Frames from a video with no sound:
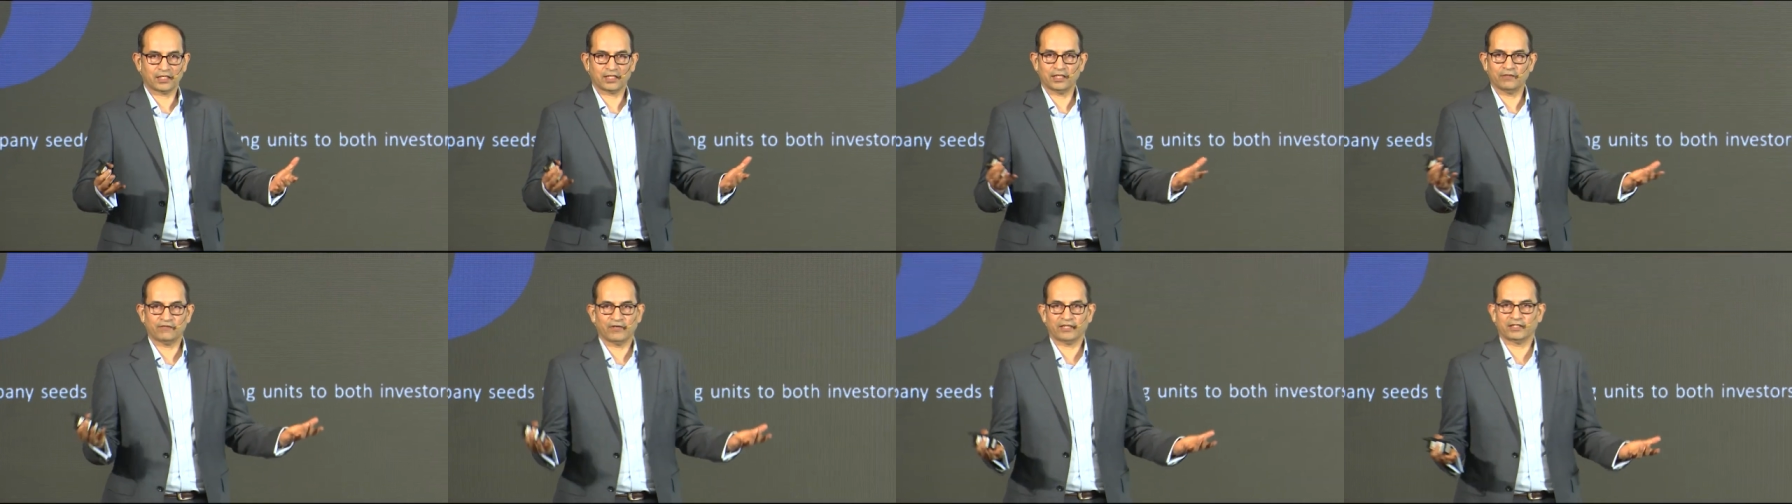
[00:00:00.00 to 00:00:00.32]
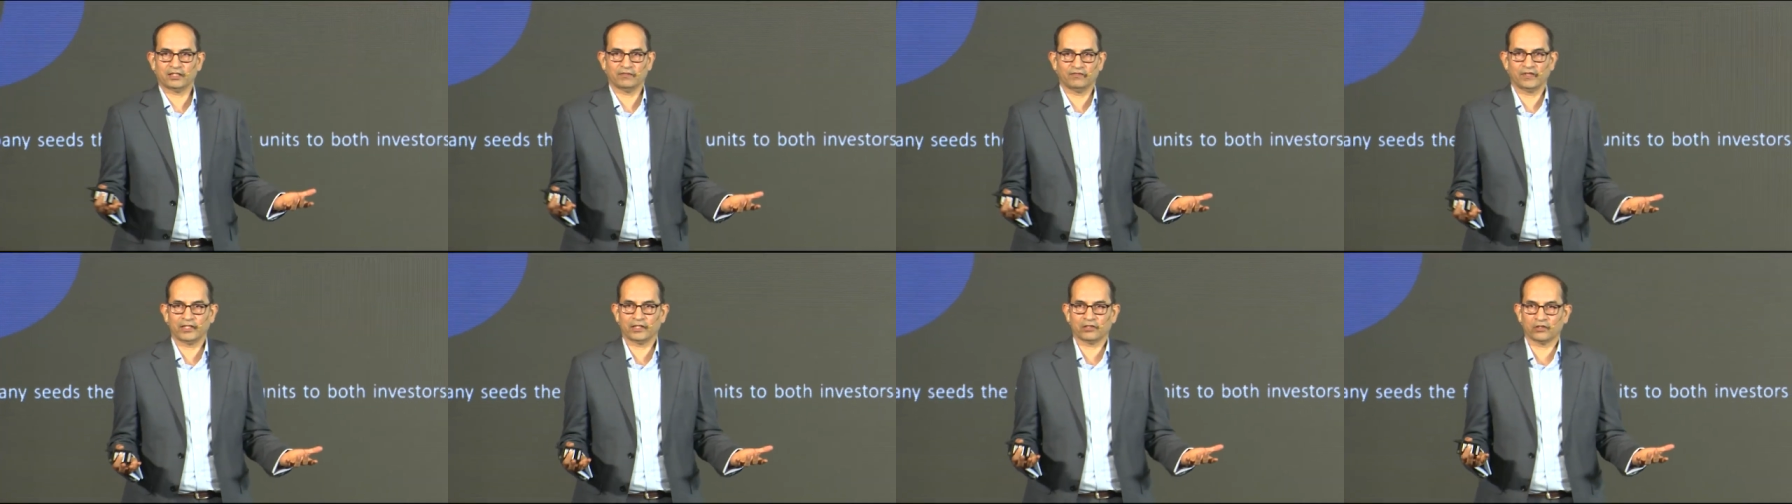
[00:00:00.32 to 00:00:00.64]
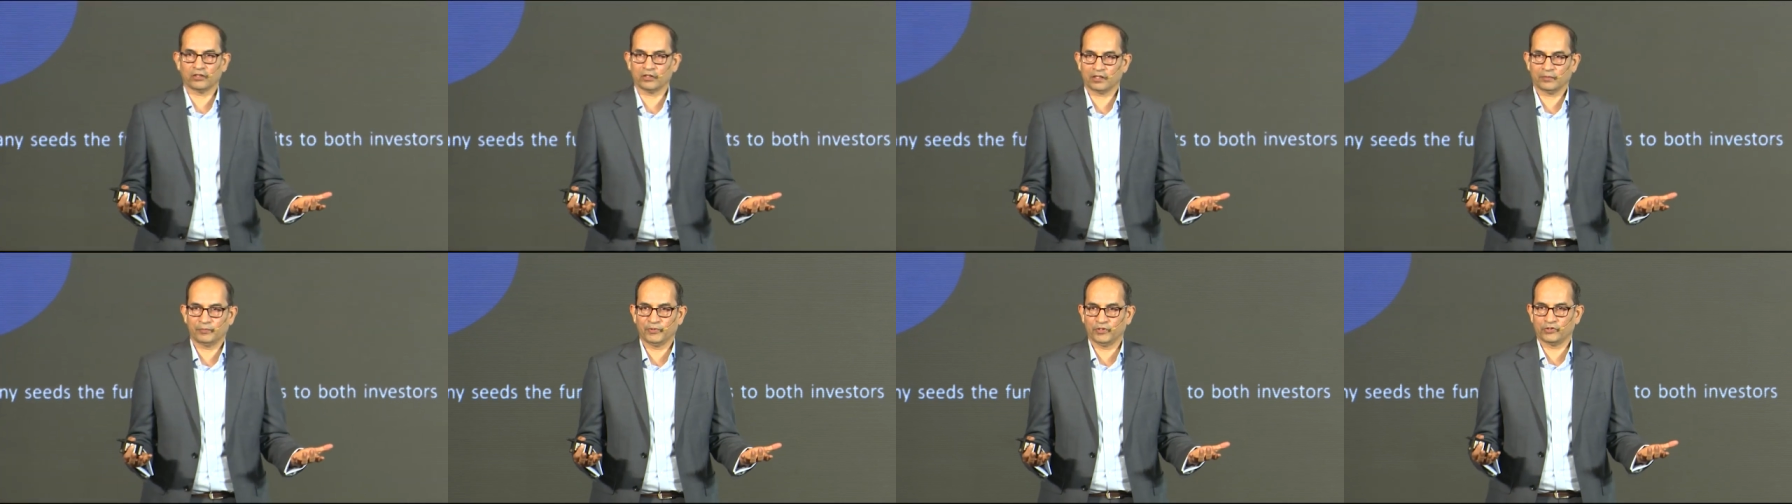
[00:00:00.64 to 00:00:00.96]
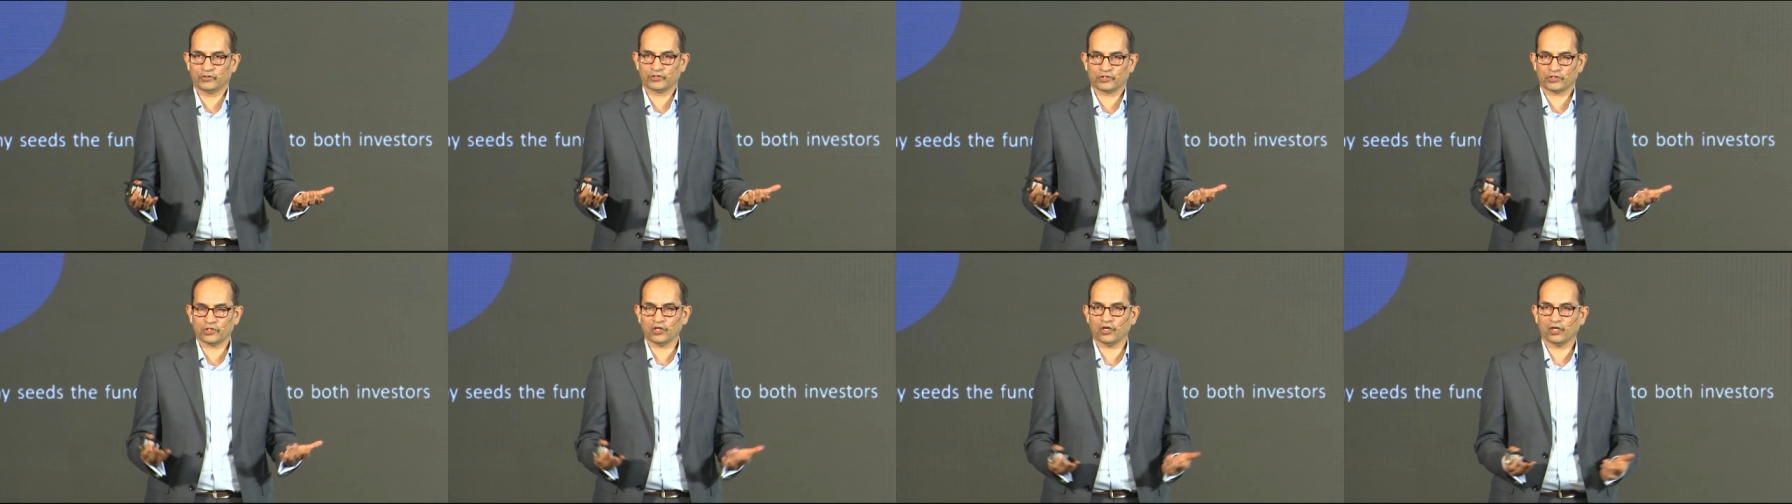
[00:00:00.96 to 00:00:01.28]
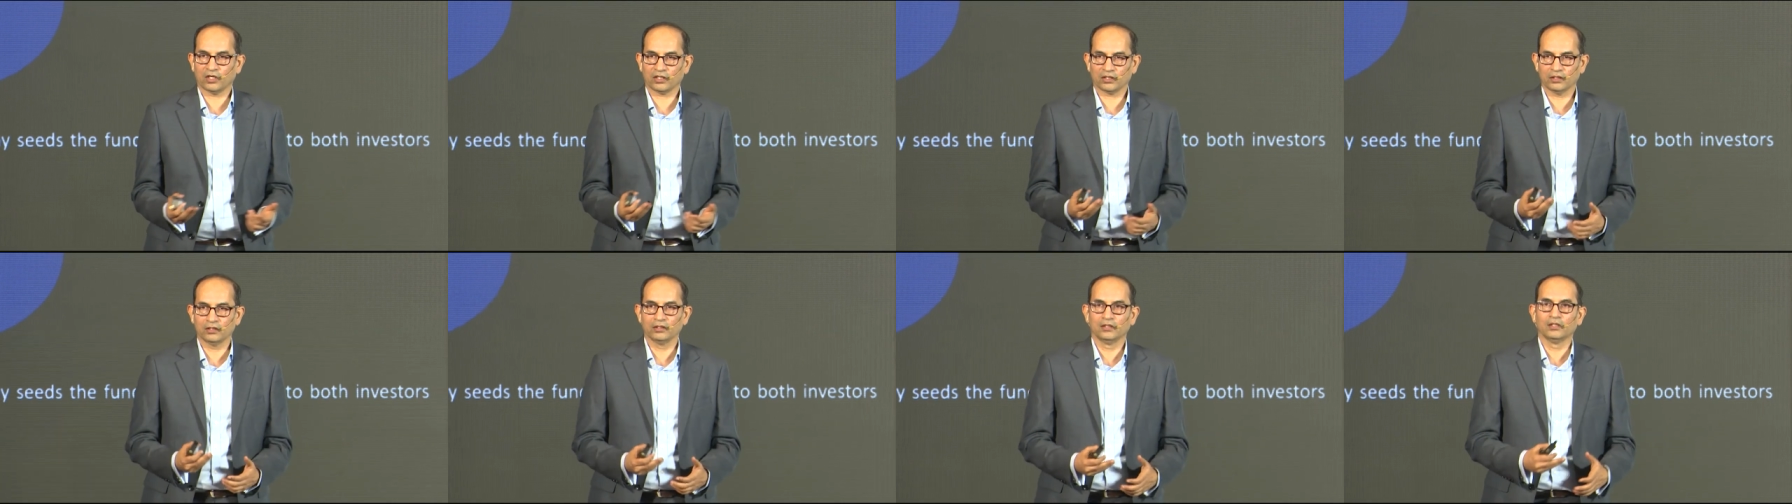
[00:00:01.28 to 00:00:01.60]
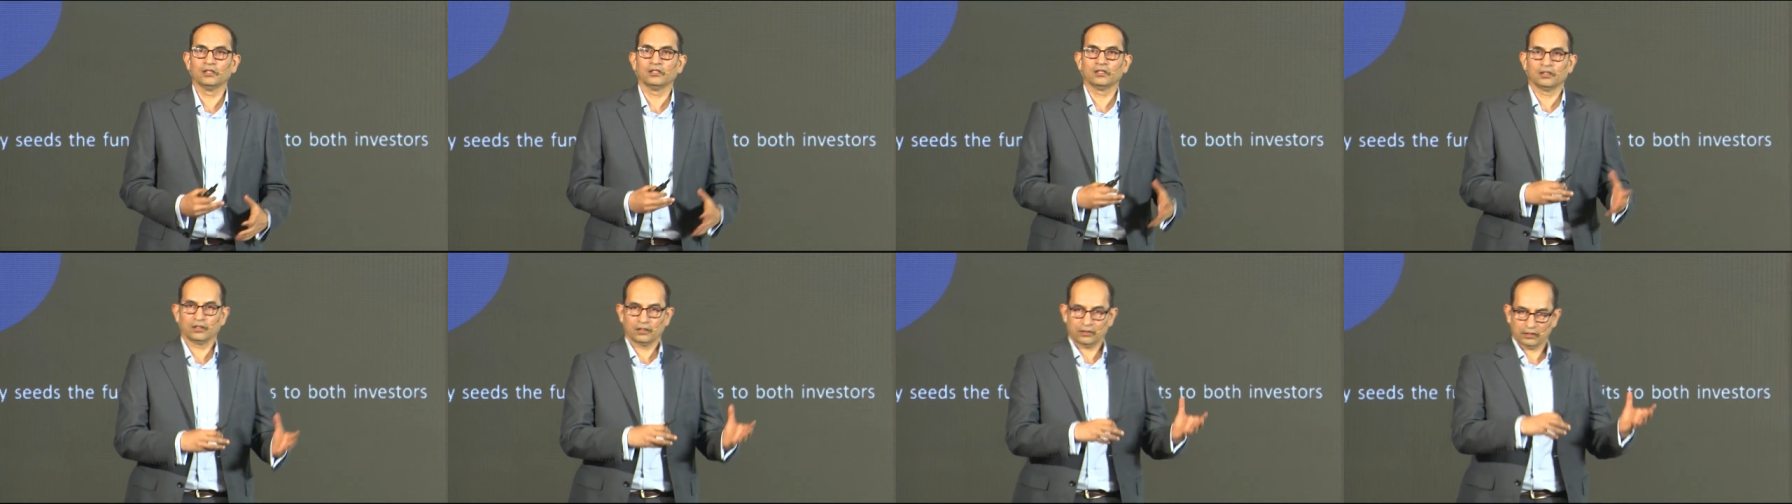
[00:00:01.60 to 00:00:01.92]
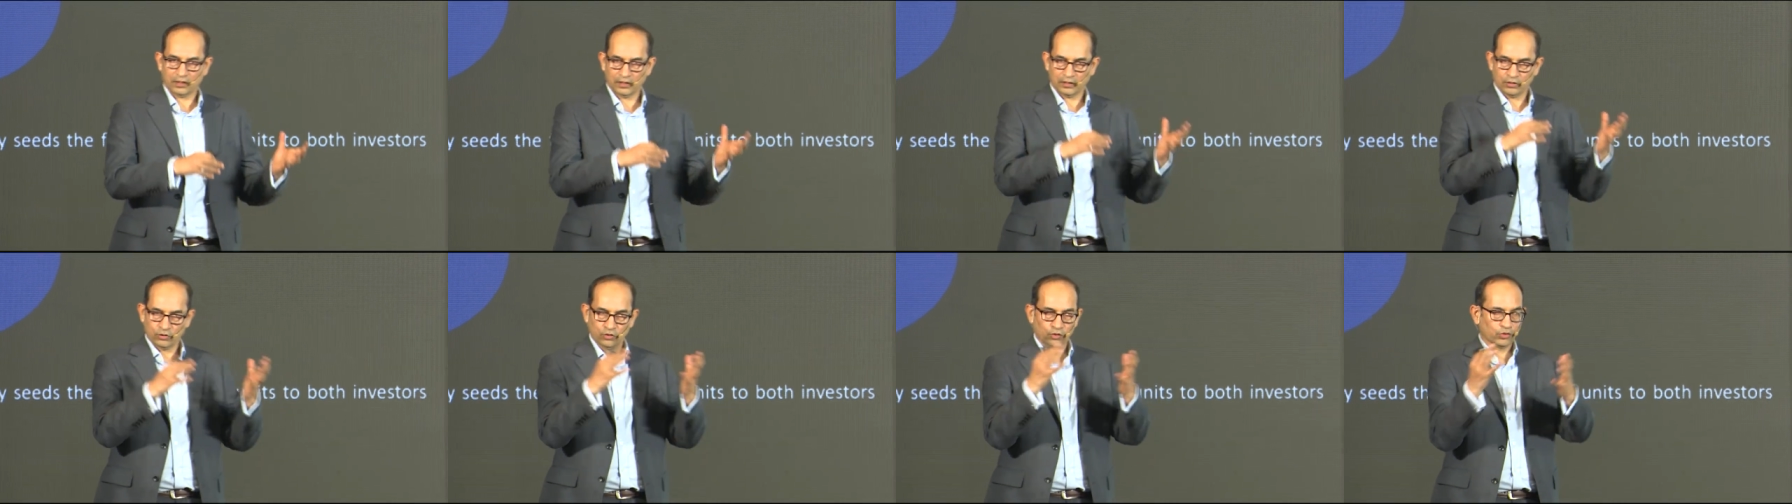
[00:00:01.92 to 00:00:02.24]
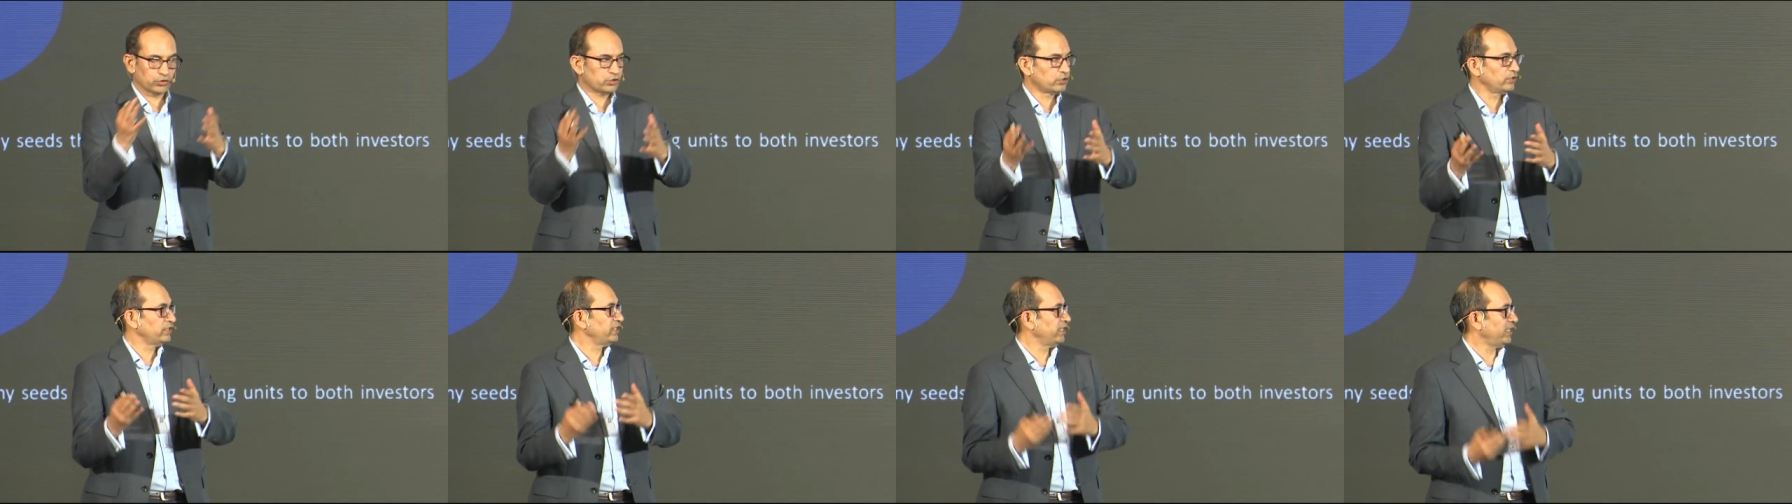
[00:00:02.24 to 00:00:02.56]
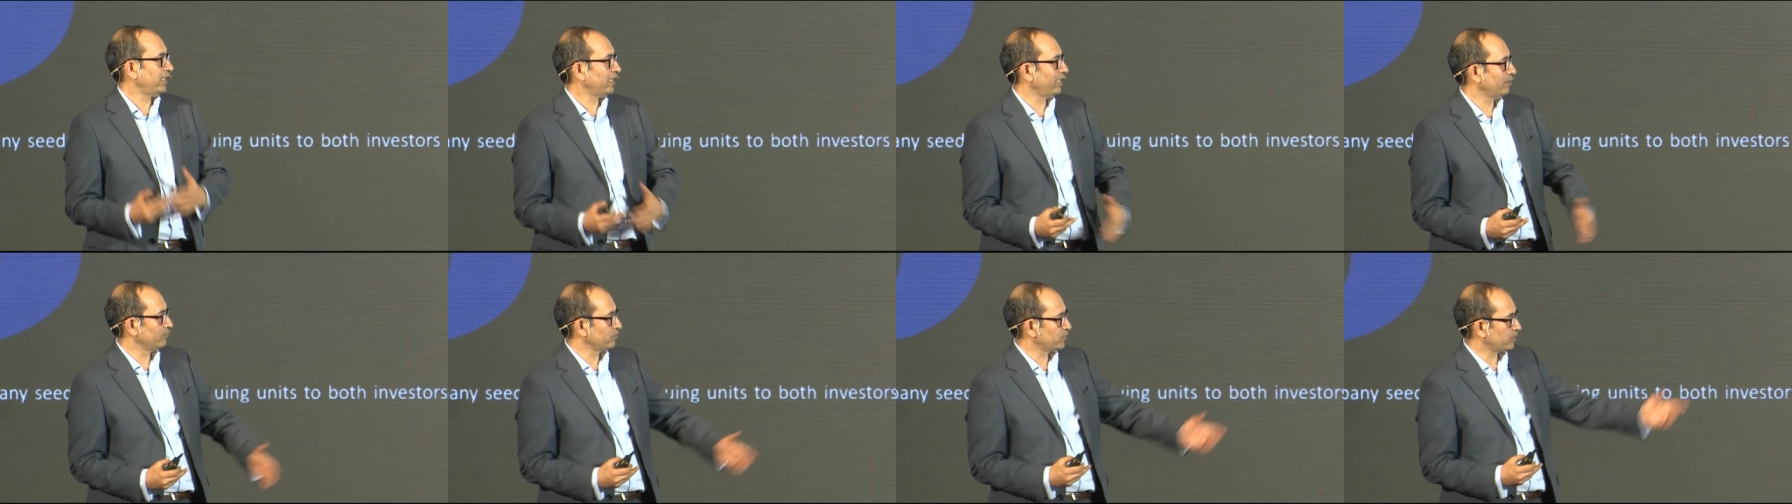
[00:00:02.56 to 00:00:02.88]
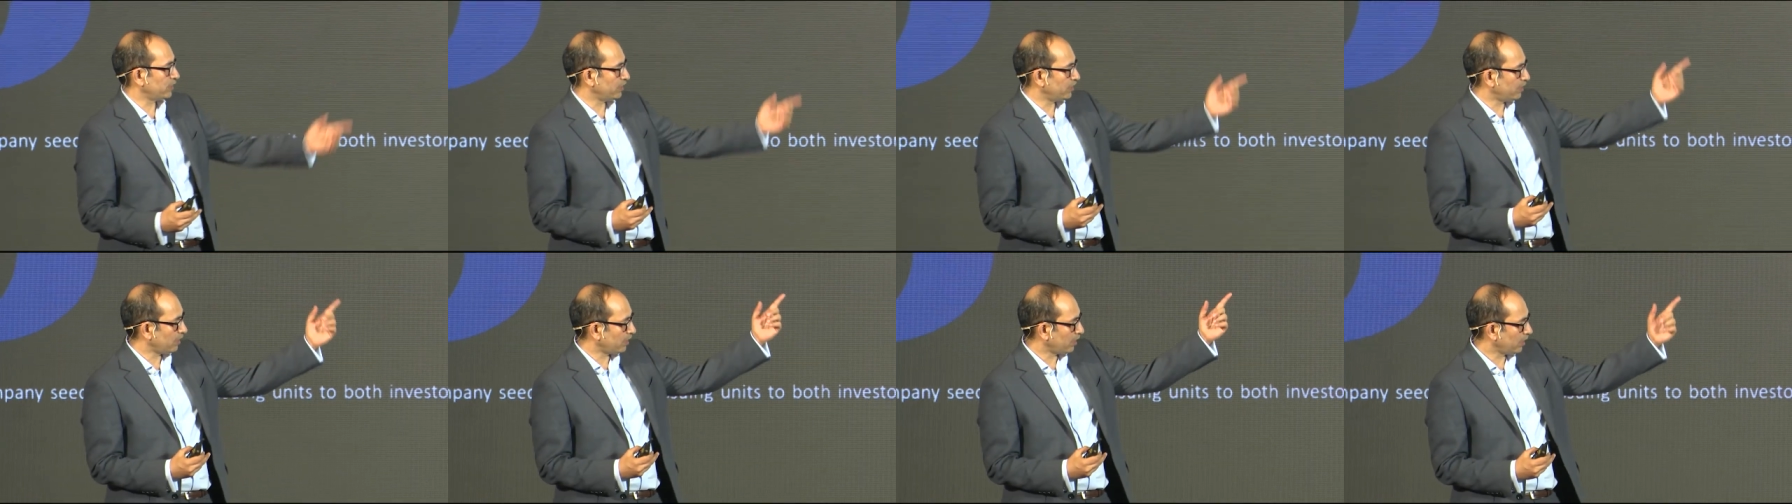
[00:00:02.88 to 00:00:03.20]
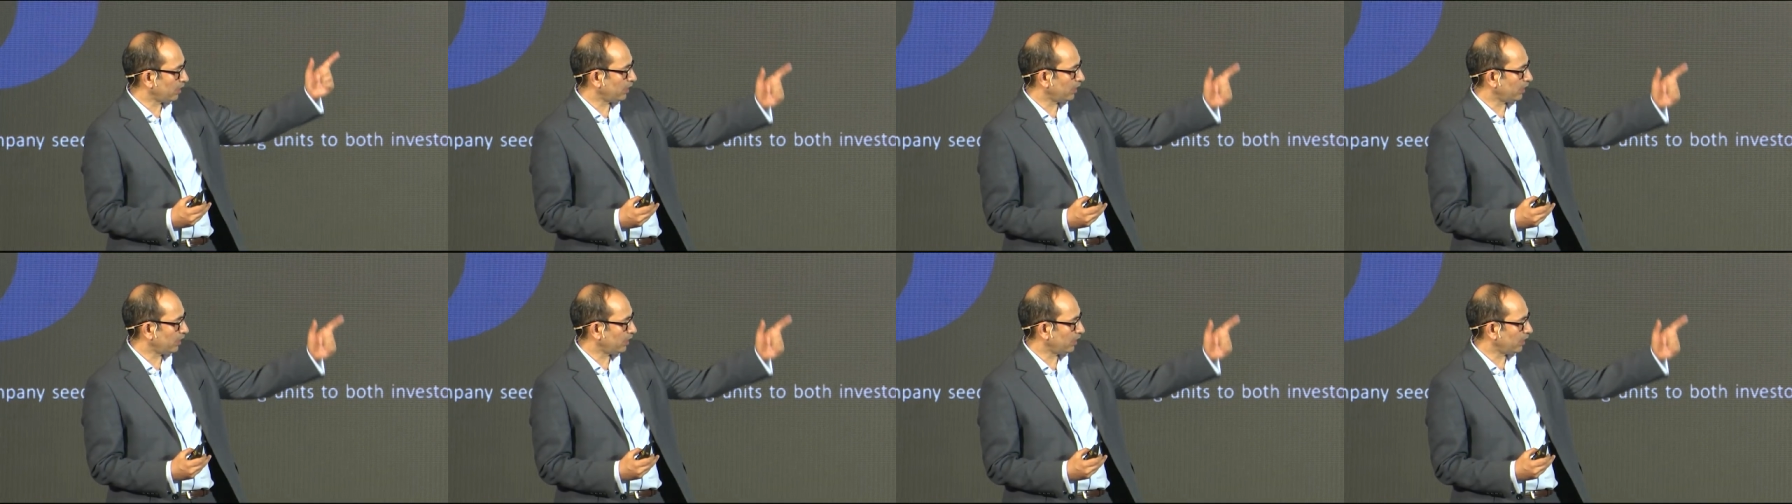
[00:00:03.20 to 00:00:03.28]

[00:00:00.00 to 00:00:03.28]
effectively contribute stock that goes to the AMC,